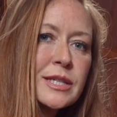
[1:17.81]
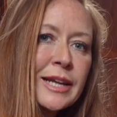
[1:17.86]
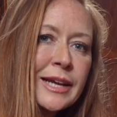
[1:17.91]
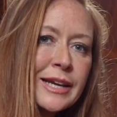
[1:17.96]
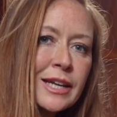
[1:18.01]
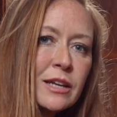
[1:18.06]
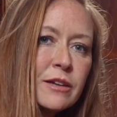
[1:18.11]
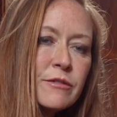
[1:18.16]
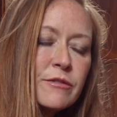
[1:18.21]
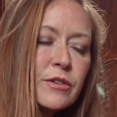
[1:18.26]

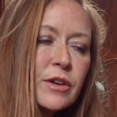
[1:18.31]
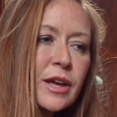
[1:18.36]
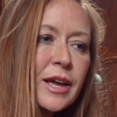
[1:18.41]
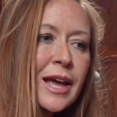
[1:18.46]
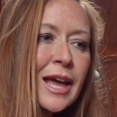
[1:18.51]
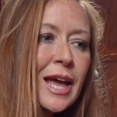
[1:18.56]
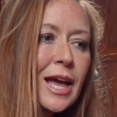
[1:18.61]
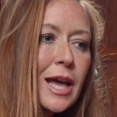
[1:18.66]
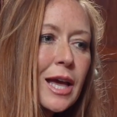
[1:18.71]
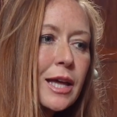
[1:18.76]
negative,
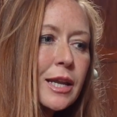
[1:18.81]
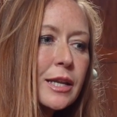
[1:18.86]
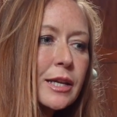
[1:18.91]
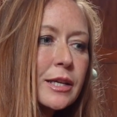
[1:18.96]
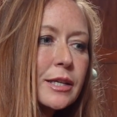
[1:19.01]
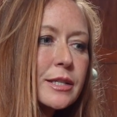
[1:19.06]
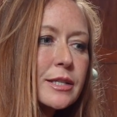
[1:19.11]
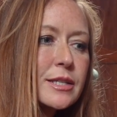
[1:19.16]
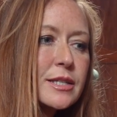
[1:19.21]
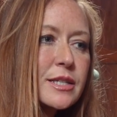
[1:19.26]
and
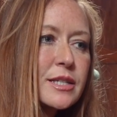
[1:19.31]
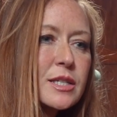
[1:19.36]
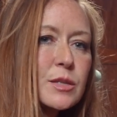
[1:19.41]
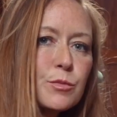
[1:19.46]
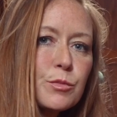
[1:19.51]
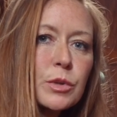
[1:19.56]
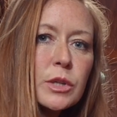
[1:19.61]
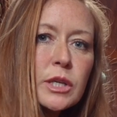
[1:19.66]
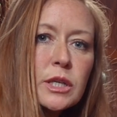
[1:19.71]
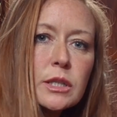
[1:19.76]
it
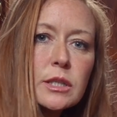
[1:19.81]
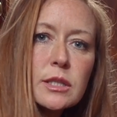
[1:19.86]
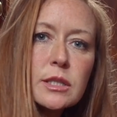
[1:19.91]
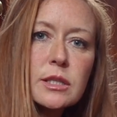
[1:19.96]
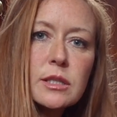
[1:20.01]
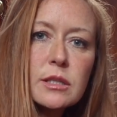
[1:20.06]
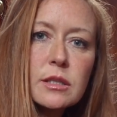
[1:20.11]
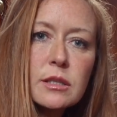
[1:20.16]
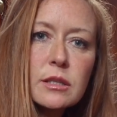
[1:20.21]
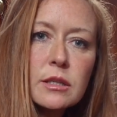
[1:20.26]

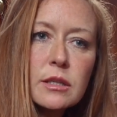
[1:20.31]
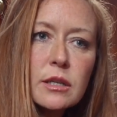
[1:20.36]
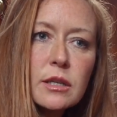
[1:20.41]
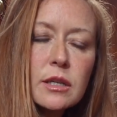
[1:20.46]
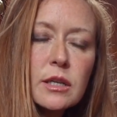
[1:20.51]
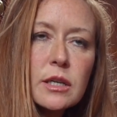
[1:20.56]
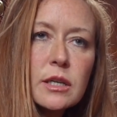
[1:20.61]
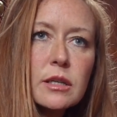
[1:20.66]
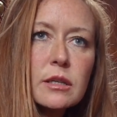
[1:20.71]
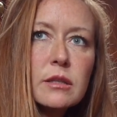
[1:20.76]
splits
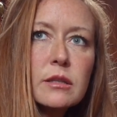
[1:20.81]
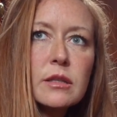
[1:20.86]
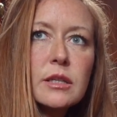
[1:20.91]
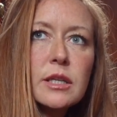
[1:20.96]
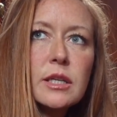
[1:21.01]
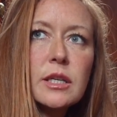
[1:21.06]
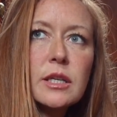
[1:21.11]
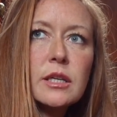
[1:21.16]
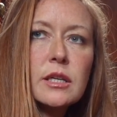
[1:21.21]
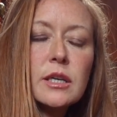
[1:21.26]

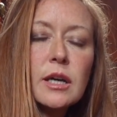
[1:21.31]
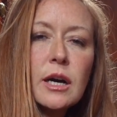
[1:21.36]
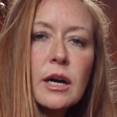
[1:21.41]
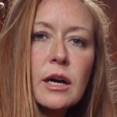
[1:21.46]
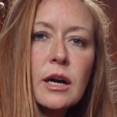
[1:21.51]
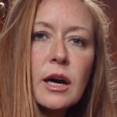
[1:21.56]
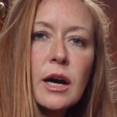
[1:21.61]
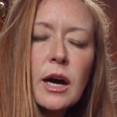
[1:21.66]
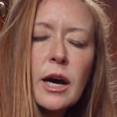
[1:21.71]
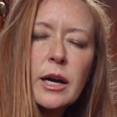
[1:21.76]
the
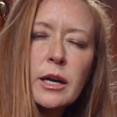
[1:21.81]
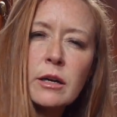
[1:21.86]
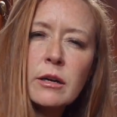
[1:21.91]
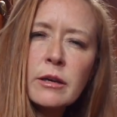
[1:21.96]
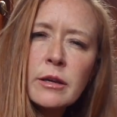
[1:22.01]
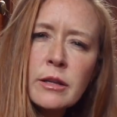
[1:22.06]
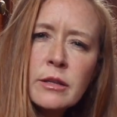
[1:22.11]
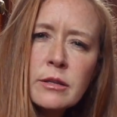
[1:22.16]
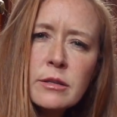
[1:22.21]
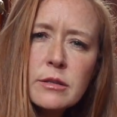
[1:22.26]

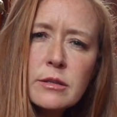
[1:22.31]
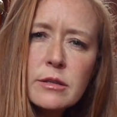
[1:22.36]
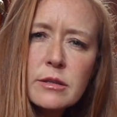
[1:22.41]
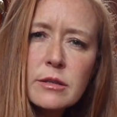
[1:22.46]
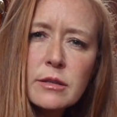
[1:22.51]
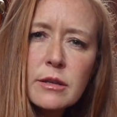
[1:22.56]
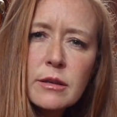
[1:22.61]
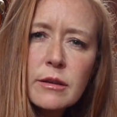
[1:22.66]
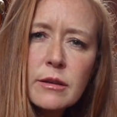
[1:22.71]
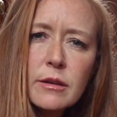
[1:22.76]

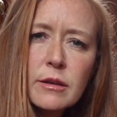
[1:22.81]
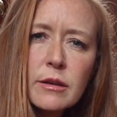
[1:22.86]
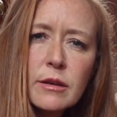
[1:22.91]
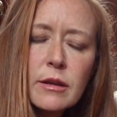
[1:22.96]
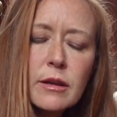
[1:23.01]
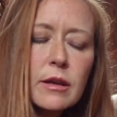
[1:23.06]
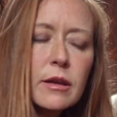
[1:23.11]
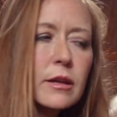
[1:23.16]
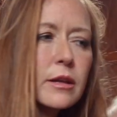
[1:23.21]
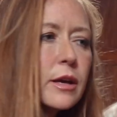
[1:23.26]
ions
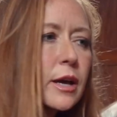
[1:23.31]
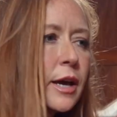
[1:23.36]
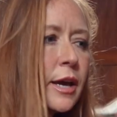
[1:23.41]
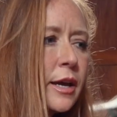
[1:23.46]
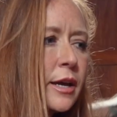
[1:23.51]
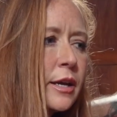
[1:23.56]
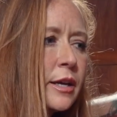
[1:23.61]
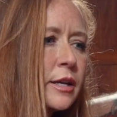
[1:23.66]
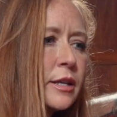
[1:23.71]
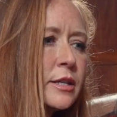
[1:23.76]

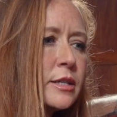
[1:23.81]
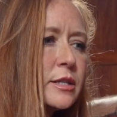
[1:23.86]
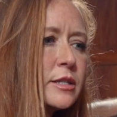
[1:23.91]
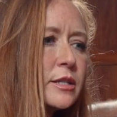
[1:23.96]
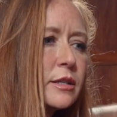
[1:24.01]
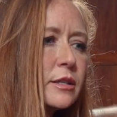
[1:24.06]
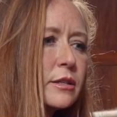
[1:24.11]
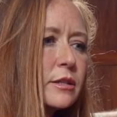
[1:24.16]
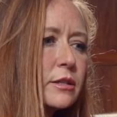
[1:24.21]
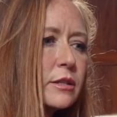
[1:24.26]
and
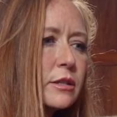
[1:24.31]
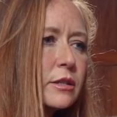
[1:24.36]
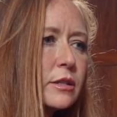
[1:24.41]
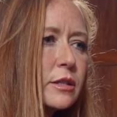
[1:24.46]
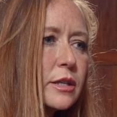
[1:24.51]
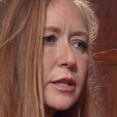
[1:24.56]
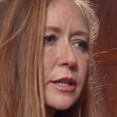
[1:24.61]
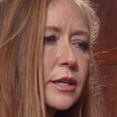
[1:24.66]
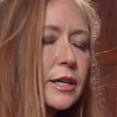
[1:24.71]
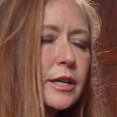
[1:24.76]

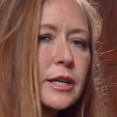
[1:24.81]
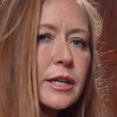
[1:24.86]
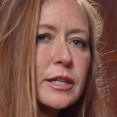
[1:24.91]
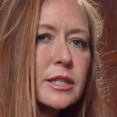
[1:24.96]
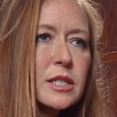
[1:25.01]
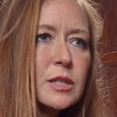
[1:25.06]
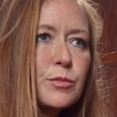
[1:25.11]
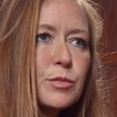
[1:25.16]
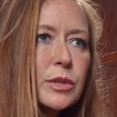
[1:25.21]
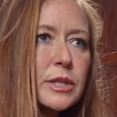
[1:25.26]
it
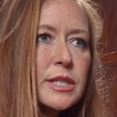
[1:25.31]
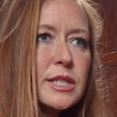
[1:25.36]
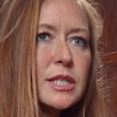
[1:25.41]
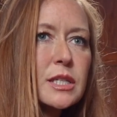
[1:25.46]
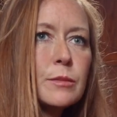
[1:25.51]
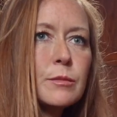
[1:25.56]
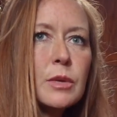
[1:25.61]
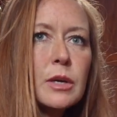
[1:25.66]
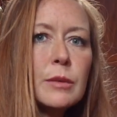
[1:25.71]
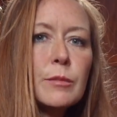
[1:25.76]
splits
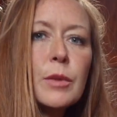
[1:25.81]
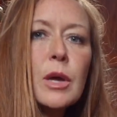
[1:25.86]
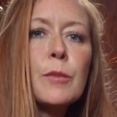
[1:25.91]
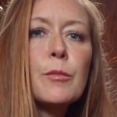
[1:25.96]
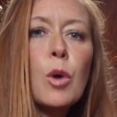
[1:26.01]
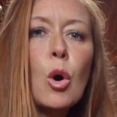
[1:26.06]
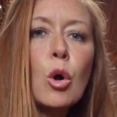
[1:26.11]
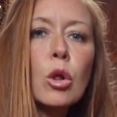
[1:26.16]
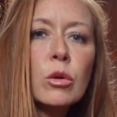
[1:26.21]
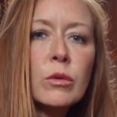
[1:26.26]
them, it
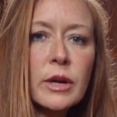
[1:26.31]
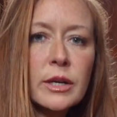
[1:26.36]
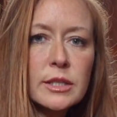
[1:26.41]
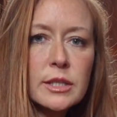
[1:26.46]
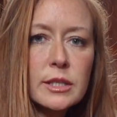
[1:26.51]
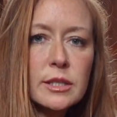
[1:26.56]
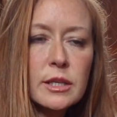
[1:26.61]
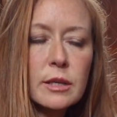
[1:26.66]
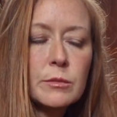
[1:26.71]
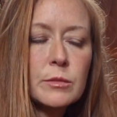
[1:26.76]

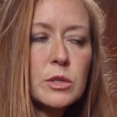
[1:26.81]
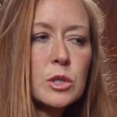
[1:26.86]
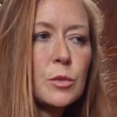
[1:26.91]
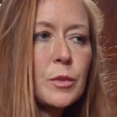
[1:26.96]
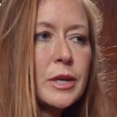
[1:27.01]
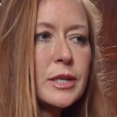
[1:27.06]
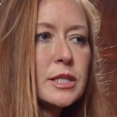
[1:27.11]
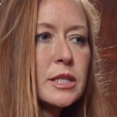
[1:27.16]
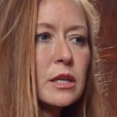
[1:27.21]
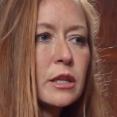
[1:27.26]
polarizes them. So
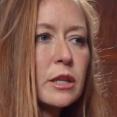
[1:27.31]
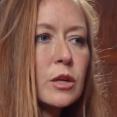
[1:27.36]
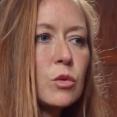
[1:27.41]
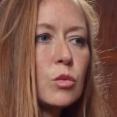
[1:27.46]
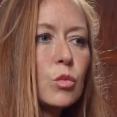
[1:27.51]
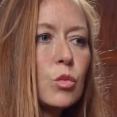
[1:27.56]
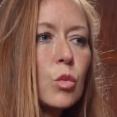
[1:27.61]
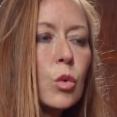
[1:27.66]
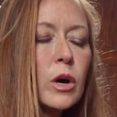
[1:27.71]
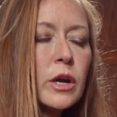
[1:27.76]
basically
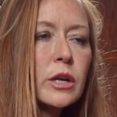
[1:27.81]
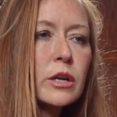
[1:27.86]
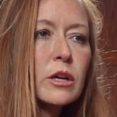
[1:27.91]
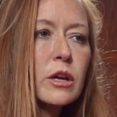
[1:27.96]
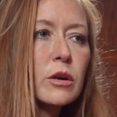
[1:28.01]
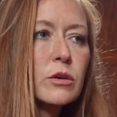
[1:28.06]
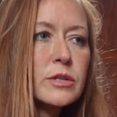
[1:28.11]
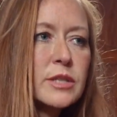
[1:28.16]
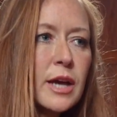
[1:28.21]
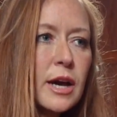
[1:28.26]
one
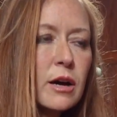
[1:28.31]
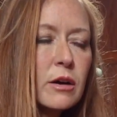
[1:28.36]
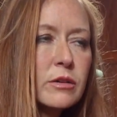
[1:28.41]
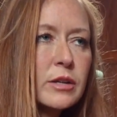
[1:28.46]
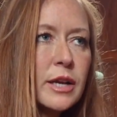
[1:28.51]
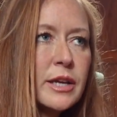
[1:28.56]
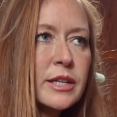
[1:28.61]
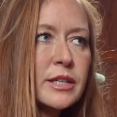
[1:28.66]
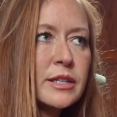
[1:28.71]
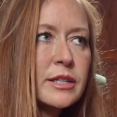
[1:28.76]
goes out
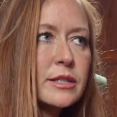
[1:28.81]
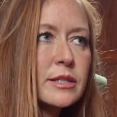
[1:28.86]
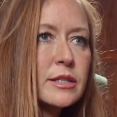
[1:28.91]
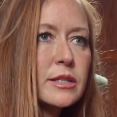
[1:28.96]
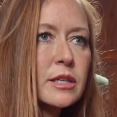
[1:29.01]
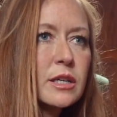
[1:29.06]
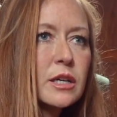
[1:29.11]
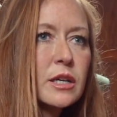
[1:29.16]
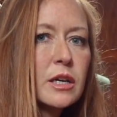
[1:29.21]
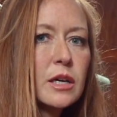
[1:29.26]
and
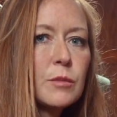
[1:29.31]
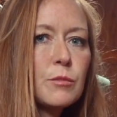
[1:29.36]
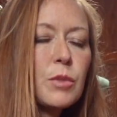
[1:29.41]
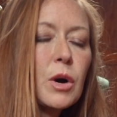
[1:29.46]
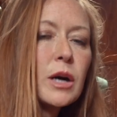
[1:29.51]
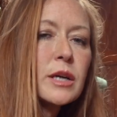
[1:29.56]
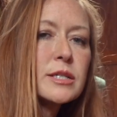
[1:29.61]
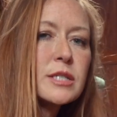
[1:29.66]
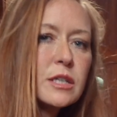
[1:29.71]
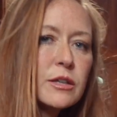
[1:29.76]
is
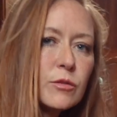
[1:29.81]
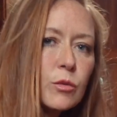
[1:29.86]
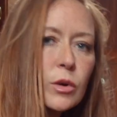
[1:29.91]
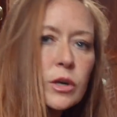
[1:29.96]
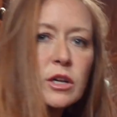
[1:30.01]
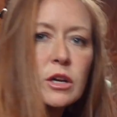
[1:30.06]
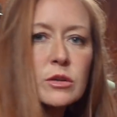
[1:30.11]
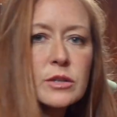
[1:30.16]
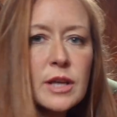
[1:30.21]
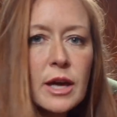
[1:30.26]
positive,
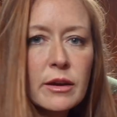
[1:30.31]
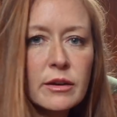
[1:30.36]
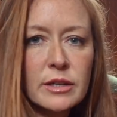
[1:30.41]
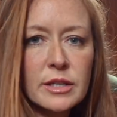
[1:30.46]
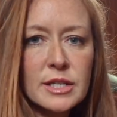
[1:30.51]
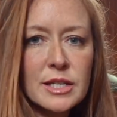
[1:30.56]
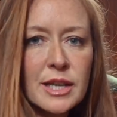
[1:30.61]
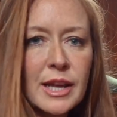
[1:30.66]
one goes out and is